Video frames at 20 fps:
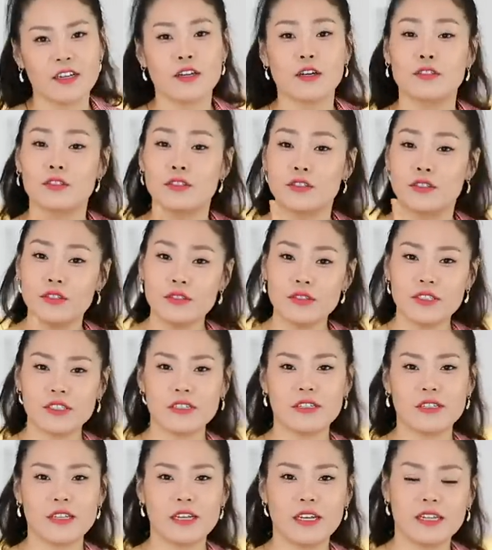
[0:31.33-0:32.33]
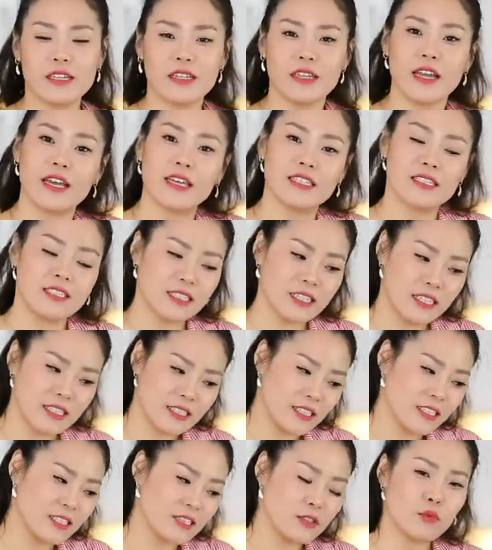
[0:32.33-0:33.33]
Because usually they
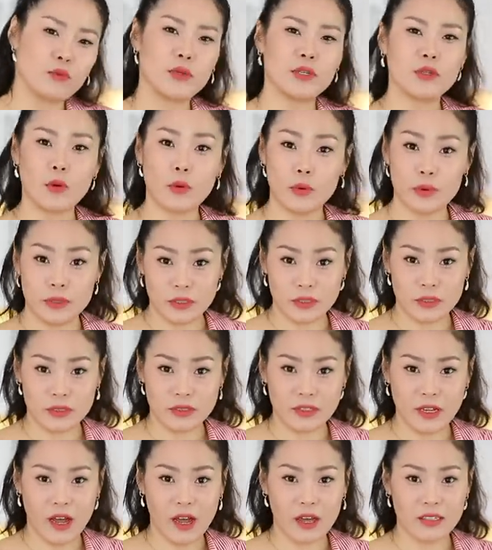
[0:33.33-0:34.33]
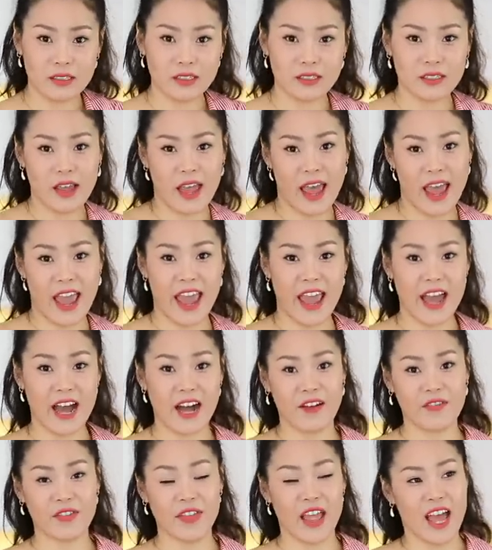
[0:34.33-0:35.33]
seasoned with oyster sauce
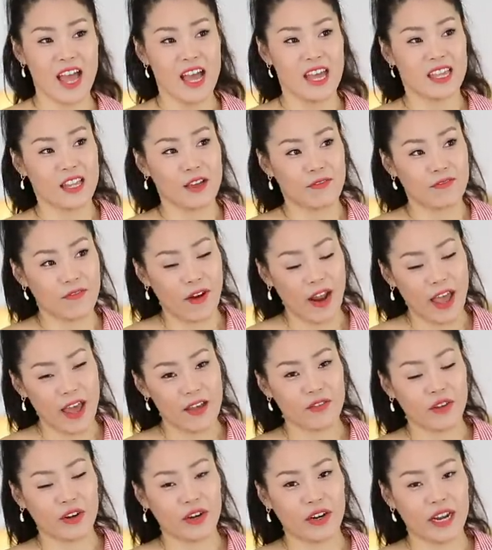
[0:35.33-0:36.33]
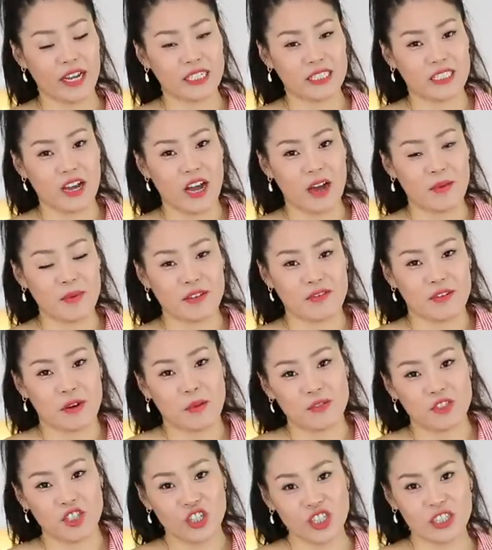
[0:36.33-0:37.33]
and the flavor is coming
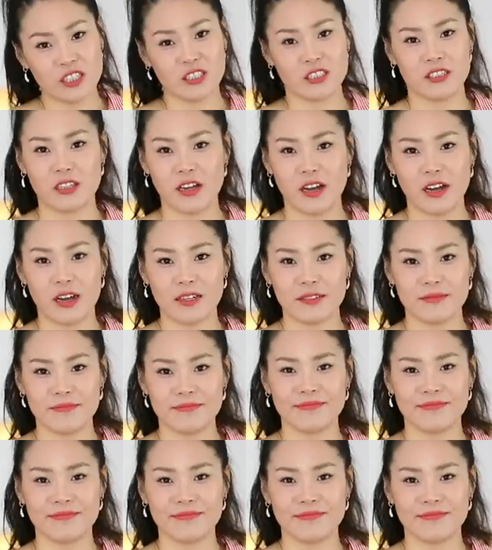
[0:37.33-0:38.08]
from chicken stock.